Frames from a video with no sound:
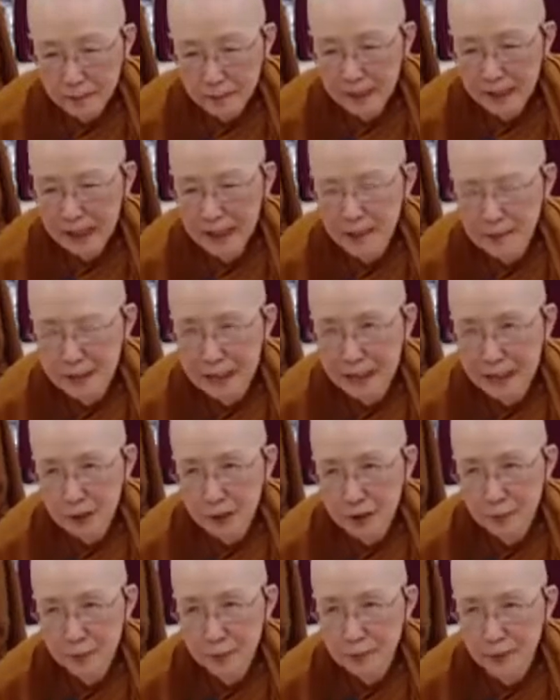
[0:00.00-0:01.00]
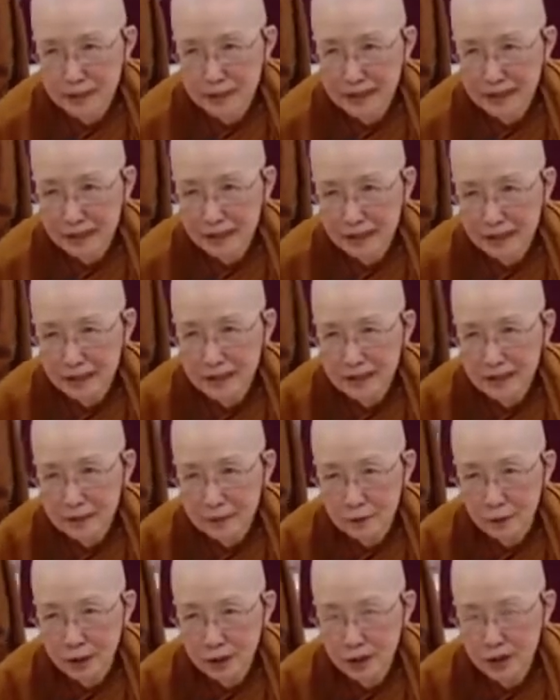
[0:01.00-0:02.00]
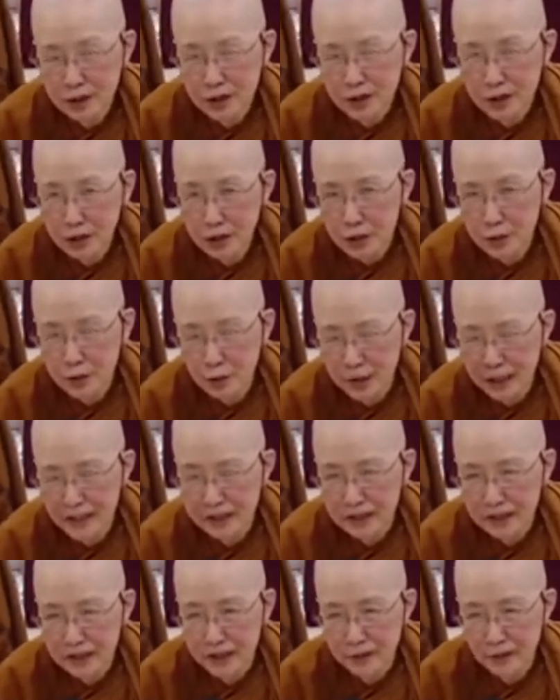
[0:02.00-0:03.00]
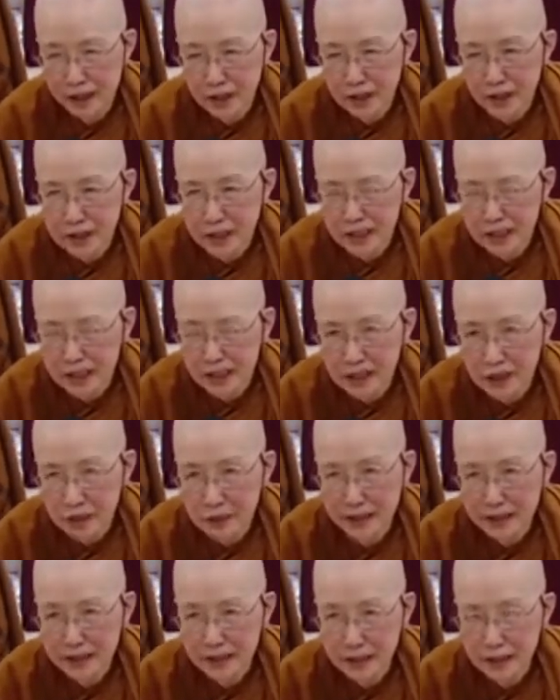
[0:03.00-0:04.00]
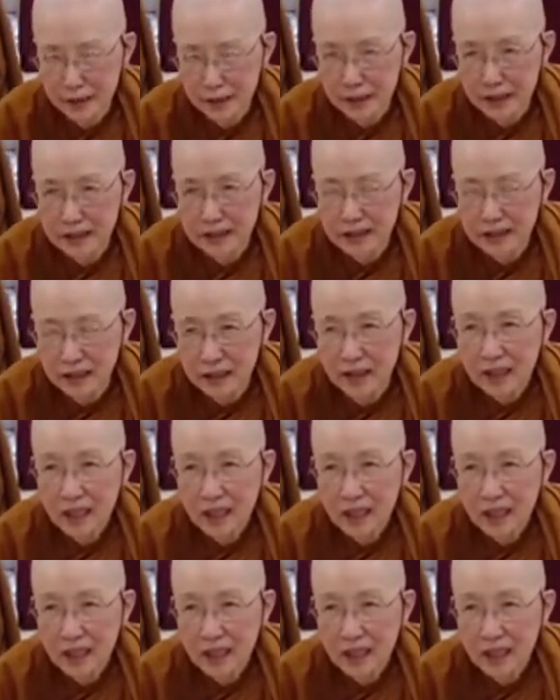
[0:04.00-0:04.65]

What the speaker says: Perhaps I should present this question to Auntie Ranjini to answer it.